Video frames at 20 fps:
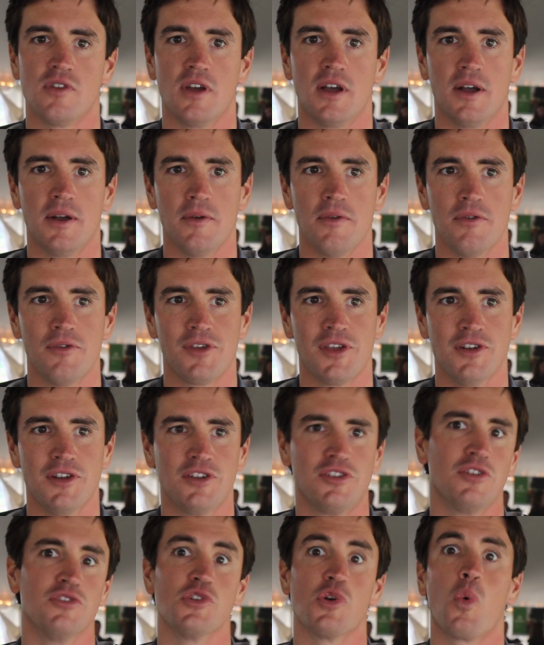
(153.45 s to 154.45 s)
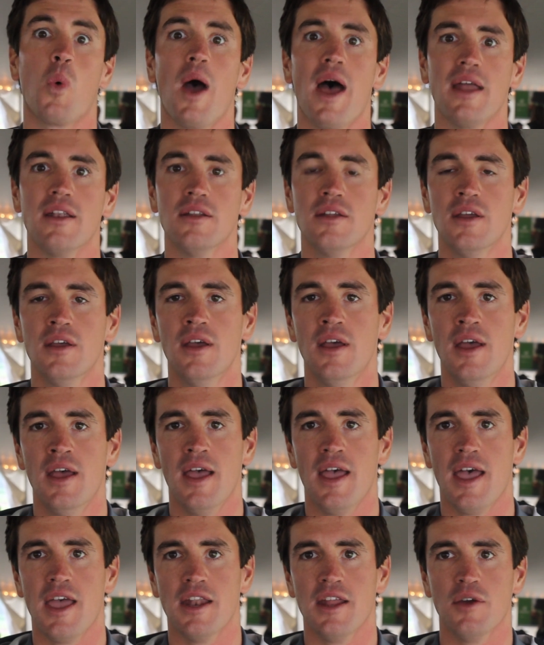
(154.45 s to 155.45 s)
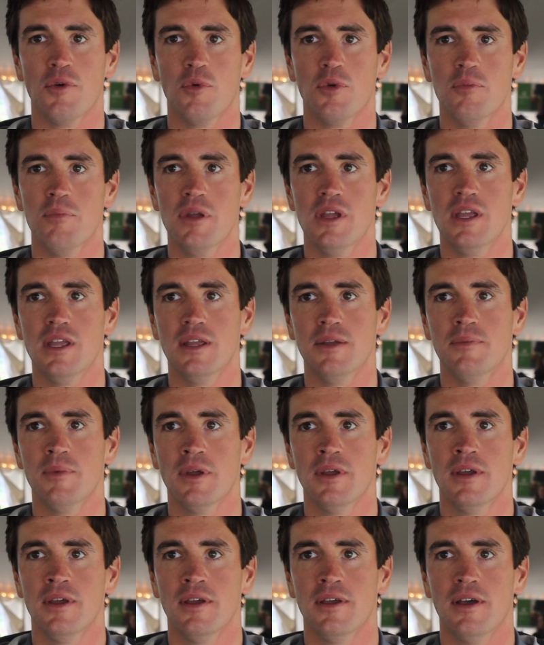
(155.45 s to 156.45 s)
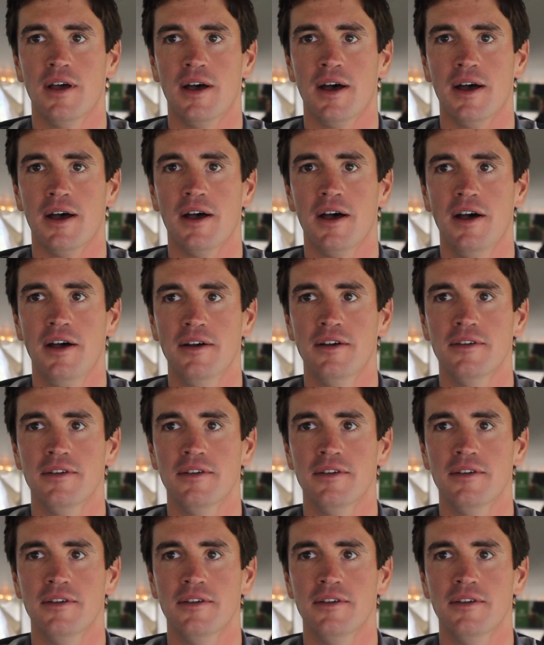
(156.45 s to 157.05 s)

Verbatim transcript: Uh, conditions are wet, and it would be uh,